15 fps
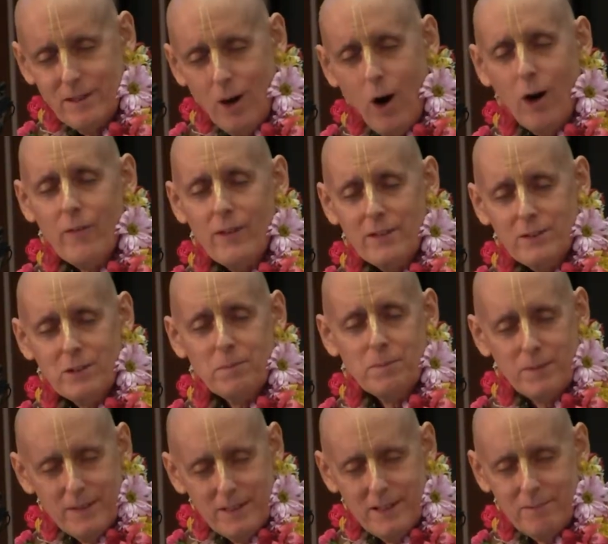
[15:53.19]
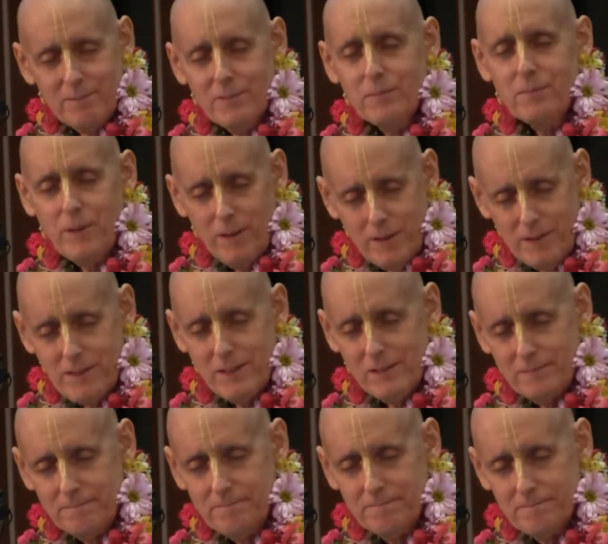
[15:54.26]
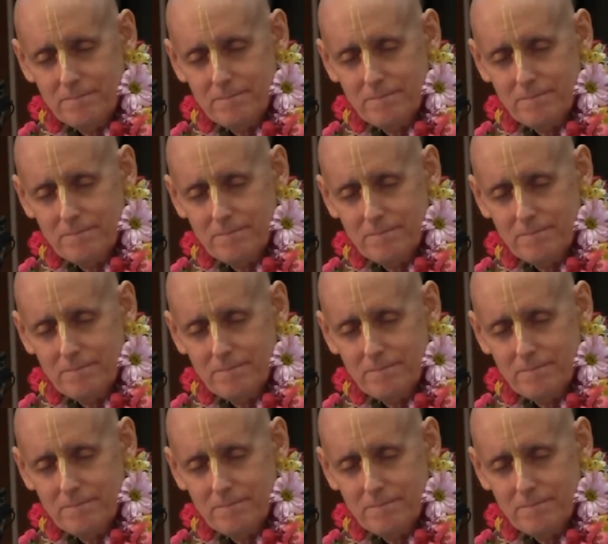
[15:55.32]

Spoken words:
or the supreme person.